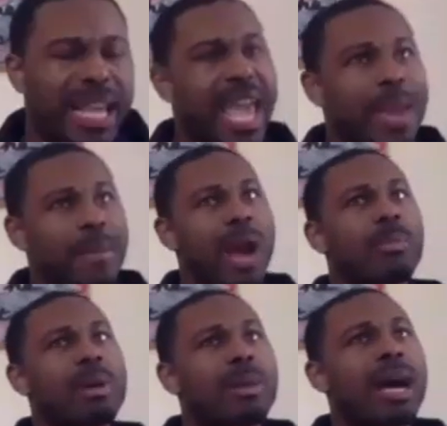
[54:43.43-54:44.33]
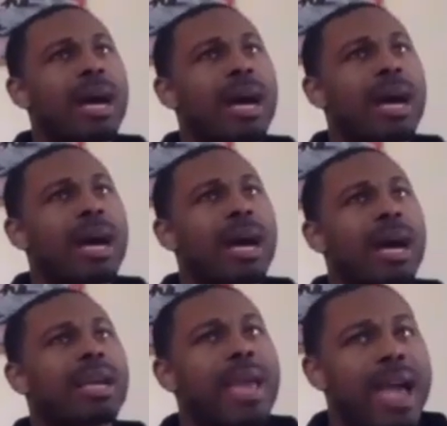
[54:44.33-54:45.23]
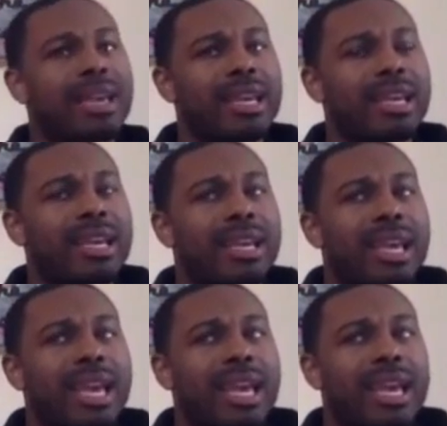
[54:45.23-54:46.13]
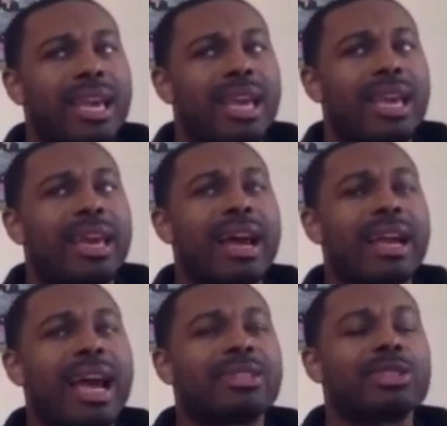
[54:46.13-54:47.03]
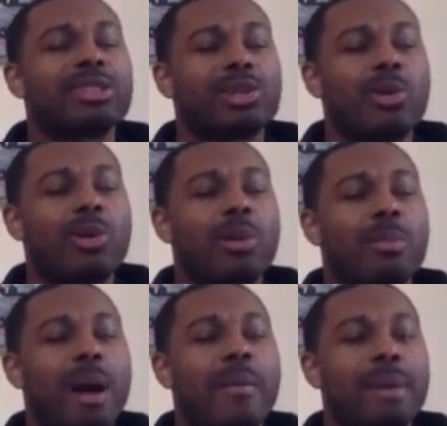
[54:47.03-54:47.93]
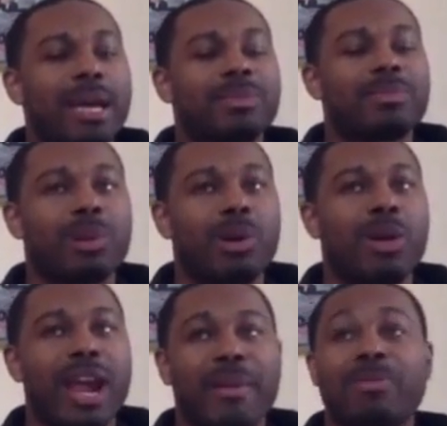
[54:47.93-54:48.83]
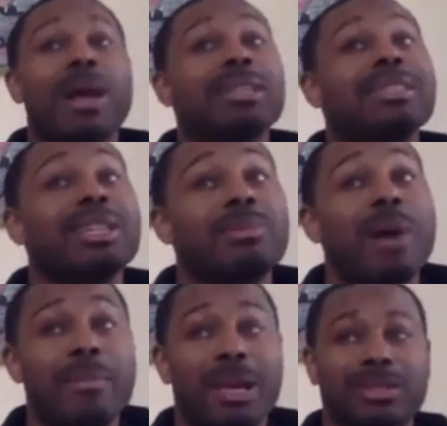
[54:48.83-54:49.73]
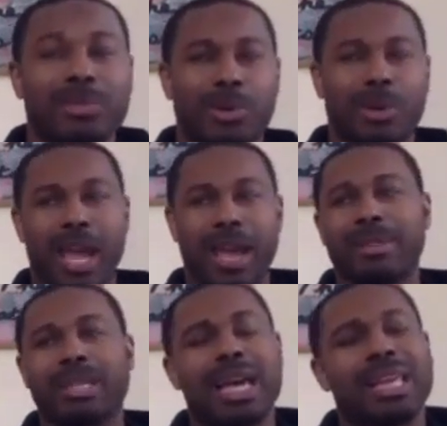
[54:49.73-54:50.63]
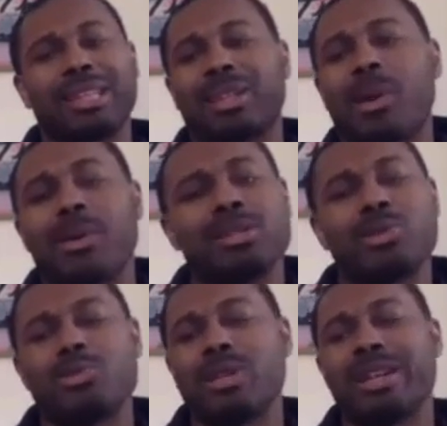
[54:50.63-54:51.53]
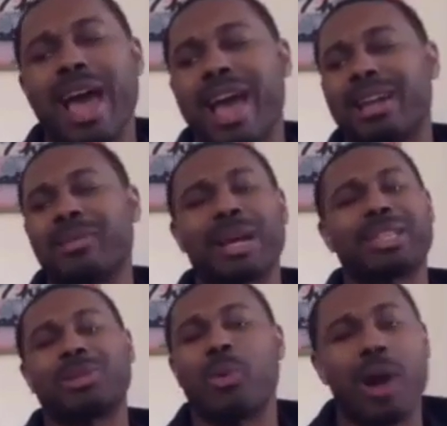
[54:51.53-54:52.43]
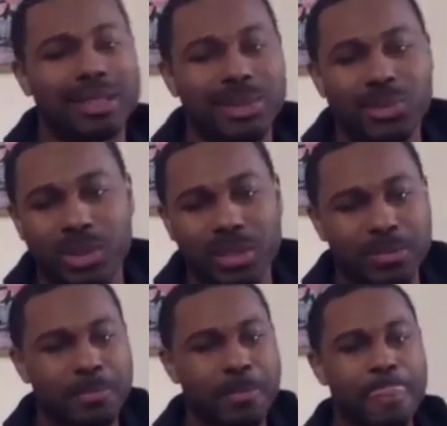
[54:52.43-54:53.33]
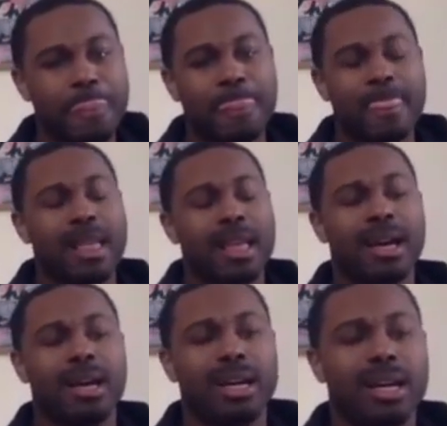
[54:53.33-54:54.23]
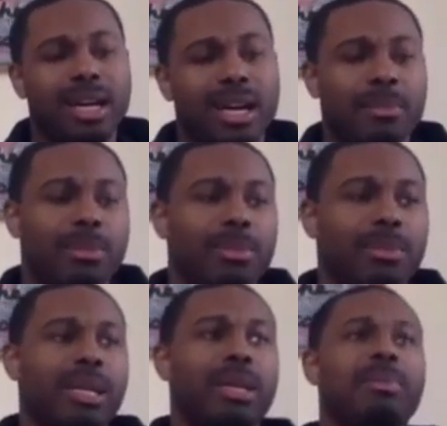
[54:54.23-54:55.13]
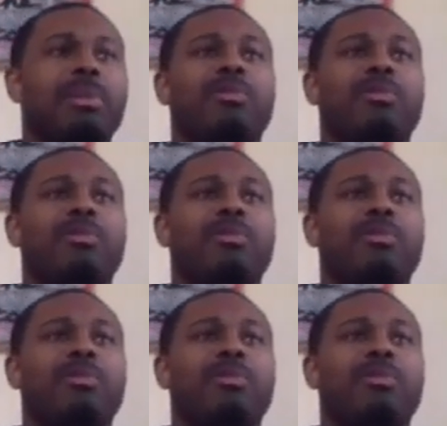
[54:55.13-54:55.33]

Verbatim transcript: I came. back. I remember I came back, and I got to show him my best pro game. It's probably still my best pro game. It's like thirty-two and nine, and I got to watch it with him. Hmm. Um, mm.